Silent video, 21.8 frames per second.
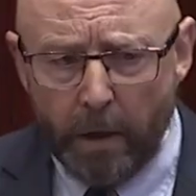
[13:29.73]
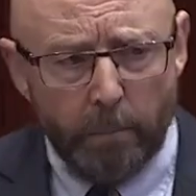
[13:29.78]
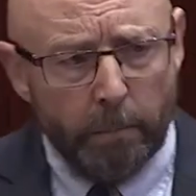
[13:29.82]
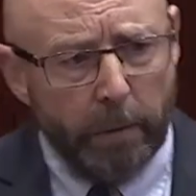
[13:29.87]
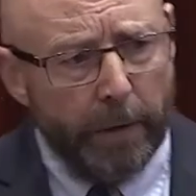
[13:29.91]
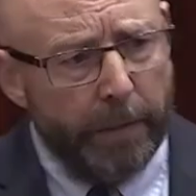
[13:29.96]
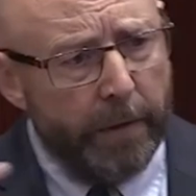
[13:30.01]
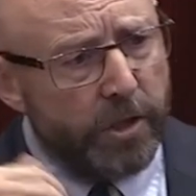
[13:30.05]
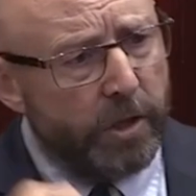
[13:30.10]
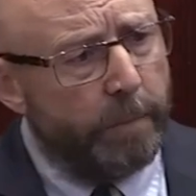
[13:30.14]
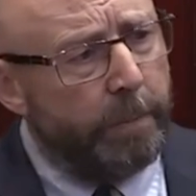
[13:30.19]

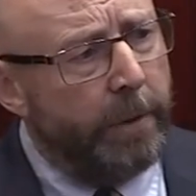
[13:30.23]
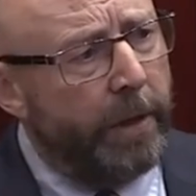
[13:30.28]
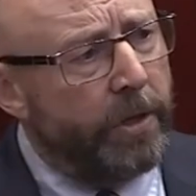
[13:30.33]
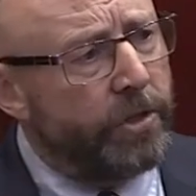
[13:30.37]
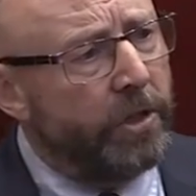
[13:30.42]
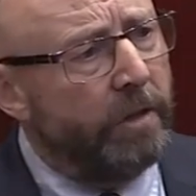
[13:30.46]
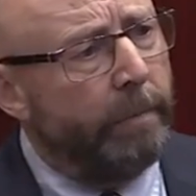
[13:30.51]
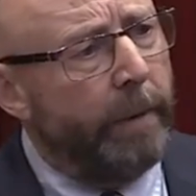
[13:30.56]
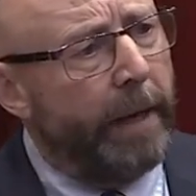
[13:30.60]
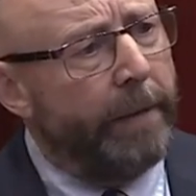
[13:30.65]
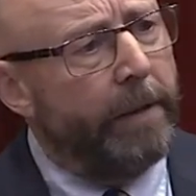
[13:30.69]
But there's a
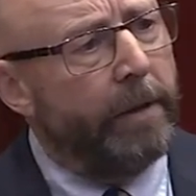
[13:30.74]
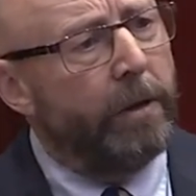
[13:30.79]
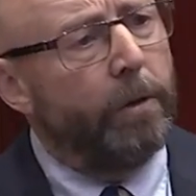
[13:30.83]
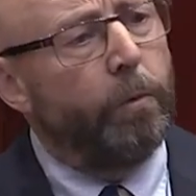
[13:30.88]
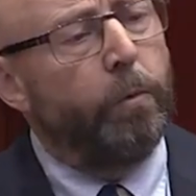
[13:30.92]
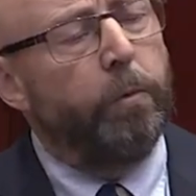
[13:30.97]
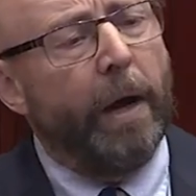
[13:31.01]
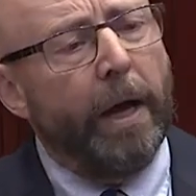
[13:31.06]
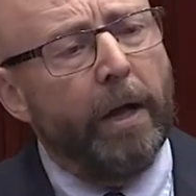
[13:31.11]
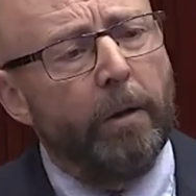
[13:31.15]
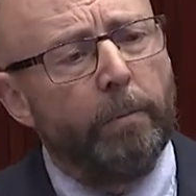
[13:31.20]
patient of mine a little
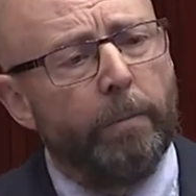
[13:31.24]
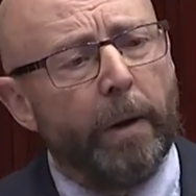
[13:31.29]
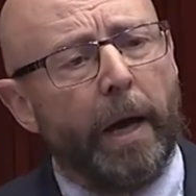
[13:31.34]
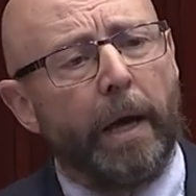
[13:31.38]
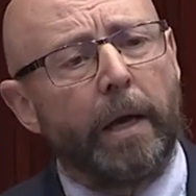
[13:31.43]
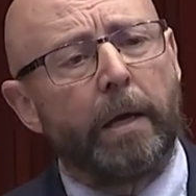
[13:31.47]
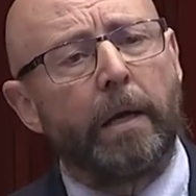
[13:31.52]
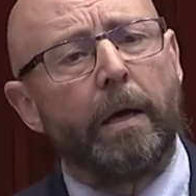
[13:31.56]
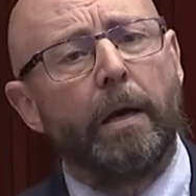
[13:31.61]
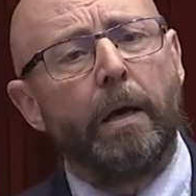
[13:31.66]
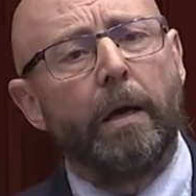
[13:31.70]
while
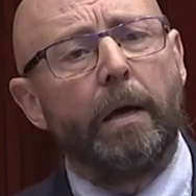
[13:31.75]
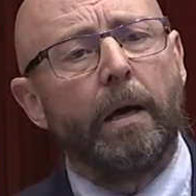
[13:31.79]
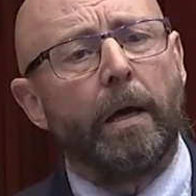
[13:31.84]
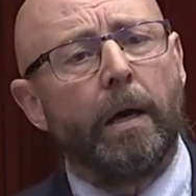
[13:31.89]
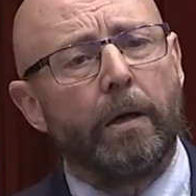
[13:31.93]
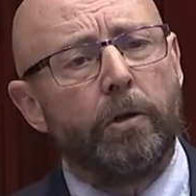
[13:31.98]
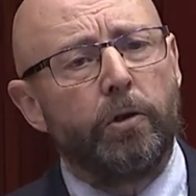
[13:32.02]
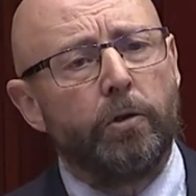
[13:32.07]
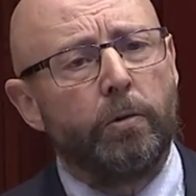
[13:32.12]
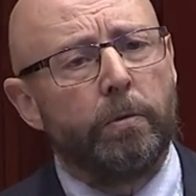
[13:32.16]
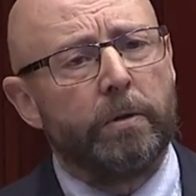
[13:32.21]
back
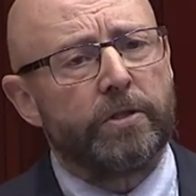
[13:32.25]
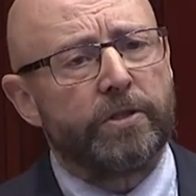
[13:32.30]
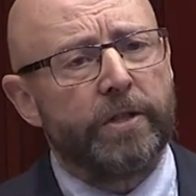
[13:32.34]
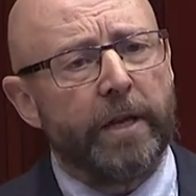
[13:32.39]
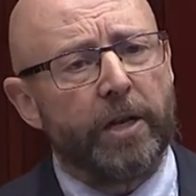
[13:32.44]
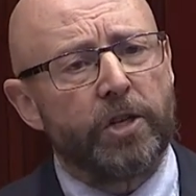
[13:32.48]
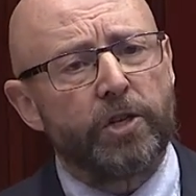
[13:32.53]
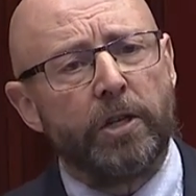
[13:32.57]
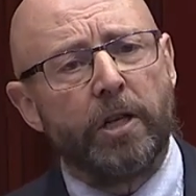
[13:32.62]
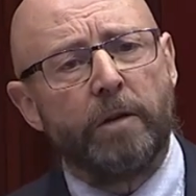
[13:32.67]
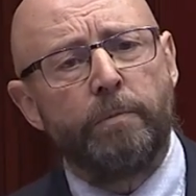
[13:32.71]
who was
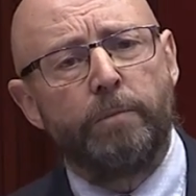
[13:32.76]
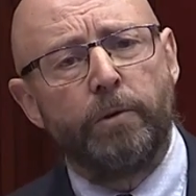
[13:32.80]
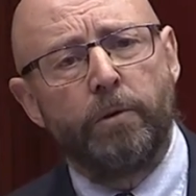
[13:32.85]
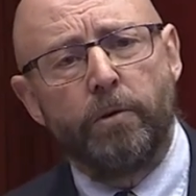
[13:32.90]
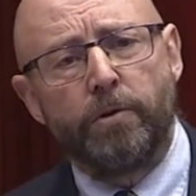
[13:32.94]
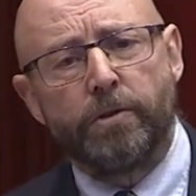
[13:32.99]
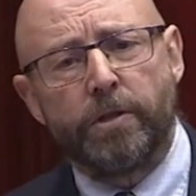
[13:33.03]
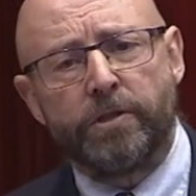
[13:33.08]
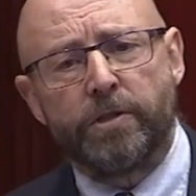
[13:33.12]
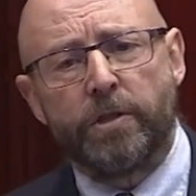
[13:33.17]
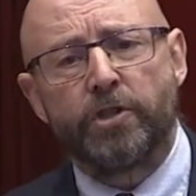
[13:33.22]
sexually
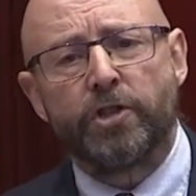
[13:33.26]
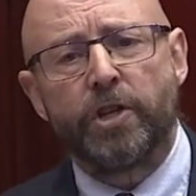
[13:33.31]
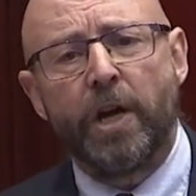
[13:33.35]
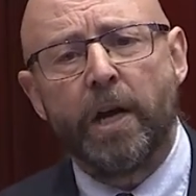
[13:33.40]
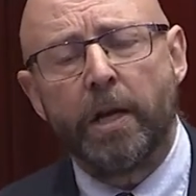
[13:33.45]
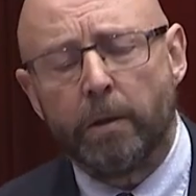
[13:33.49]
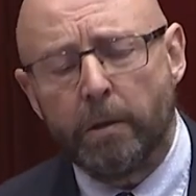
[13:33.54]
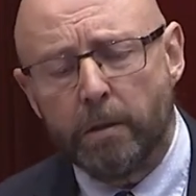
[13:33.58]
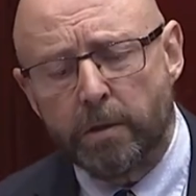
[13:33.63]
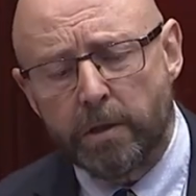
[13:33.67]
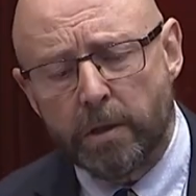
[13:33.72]
abused as a
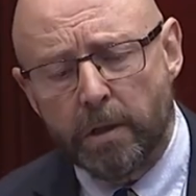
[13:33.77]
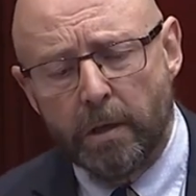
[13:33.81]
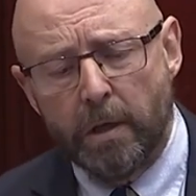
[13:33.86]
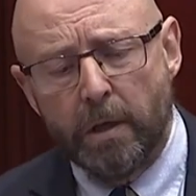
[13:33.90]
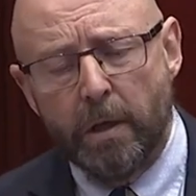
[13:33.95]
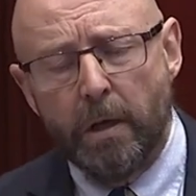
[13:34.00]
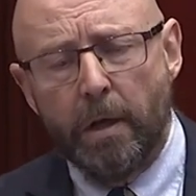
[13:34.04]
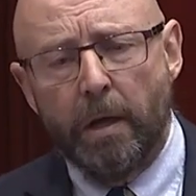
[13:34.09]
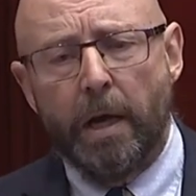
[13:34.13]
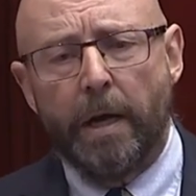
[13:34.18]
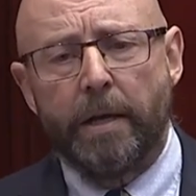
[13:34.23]
child
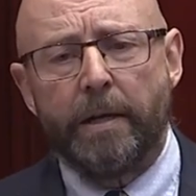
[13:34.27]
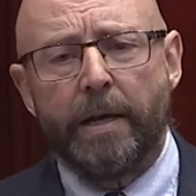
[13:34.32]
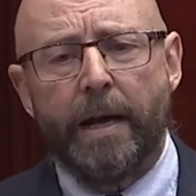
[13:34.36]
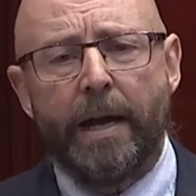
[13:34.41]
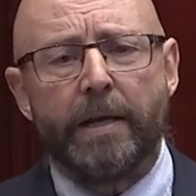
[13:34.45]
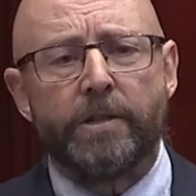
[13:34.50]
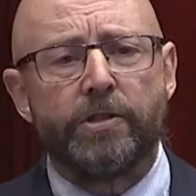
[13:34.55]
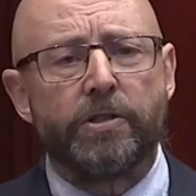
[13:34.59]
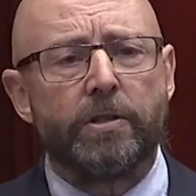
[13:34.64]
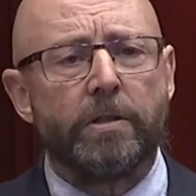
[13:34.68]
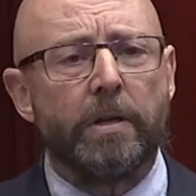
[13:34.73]
and
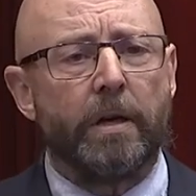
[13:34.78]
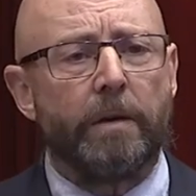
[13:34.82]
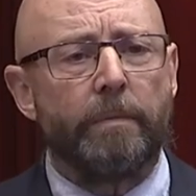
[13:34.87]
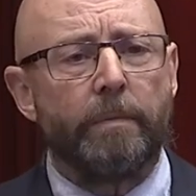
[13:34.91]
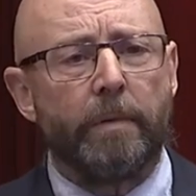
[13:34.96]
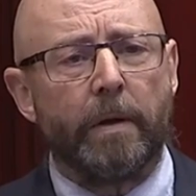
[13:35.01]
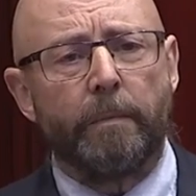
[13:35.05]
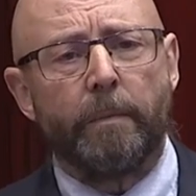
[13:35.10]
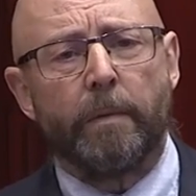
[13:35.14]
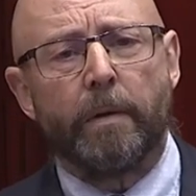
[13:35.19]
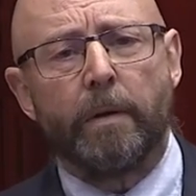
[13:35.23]
has
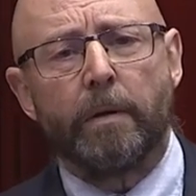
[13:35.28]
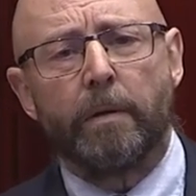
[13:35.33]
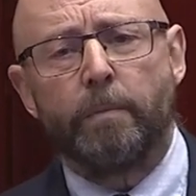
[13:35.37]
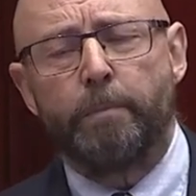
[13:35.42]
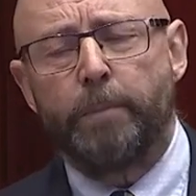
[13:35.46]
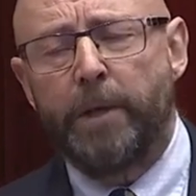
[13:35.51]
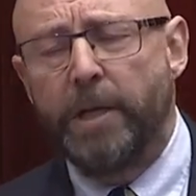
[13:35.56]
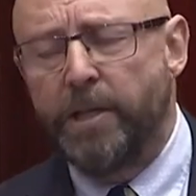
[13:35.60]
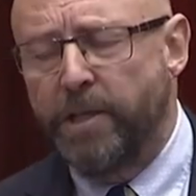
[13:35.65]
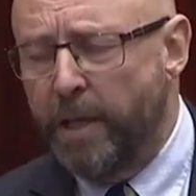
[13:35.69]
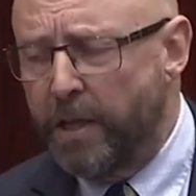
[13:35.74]

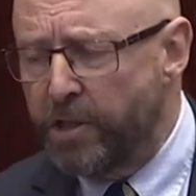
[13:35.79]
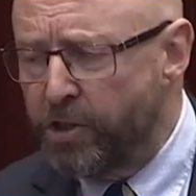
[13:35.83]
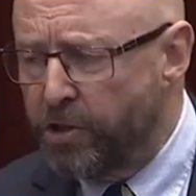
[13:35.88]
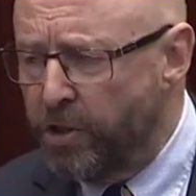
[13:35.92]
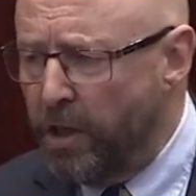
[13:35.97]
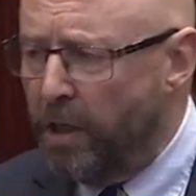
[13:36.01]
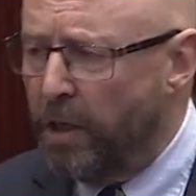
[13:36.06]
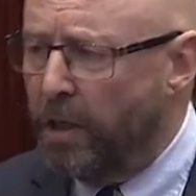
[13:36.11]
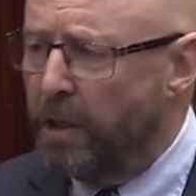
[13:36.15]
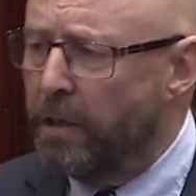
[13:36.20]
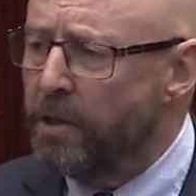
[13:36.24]

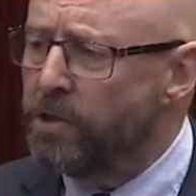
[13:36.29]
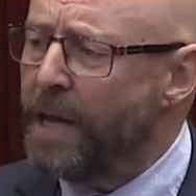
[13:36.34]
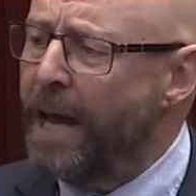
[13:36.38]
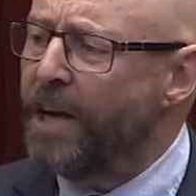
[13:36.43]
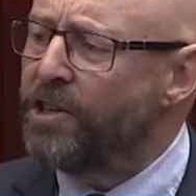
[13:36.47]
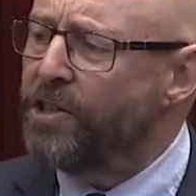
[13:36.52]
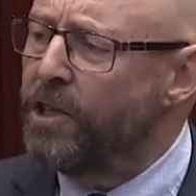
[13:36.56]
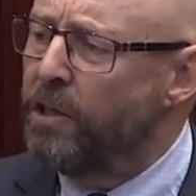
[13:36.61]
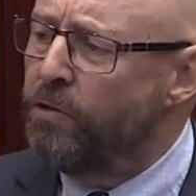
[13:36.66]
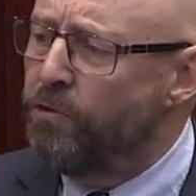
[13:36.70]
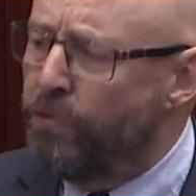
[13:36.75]
PTSD and is
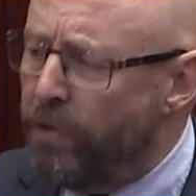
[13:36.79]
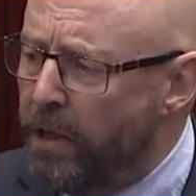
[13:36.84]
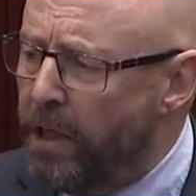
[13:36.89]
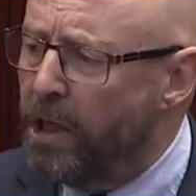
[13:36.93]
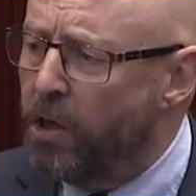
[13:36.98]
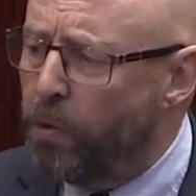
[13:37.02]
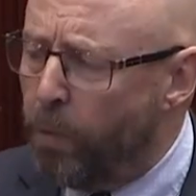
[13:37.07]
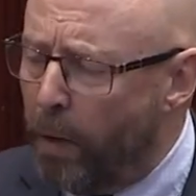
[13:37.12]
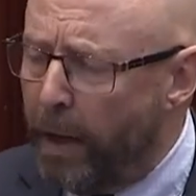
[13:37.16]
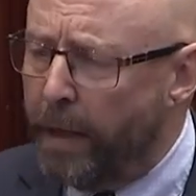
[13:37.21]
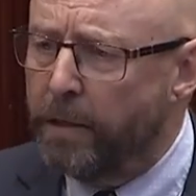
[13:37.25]
actually really
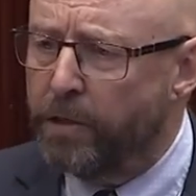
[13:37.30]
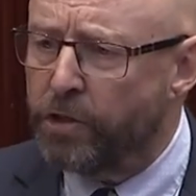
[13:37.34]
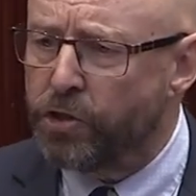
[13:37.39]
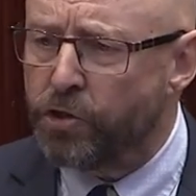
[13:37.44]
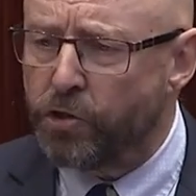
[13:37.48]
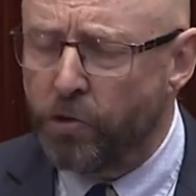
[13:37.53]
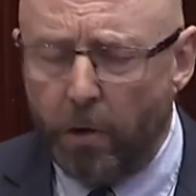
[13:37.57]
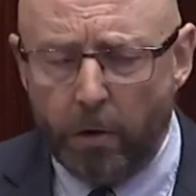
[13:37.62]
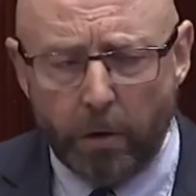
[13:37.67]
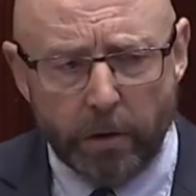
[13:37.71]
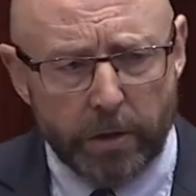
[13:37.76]
quite
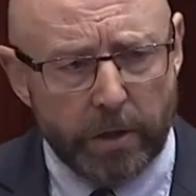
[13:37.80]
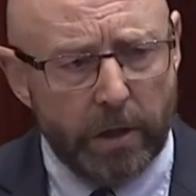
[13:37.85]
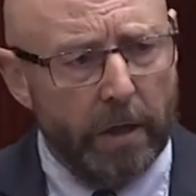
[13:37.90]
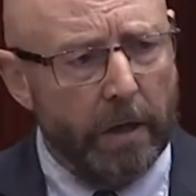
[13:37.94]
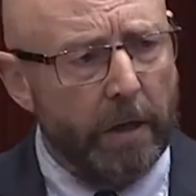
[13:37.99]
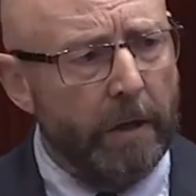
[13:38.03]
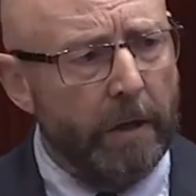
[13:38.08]
distraught.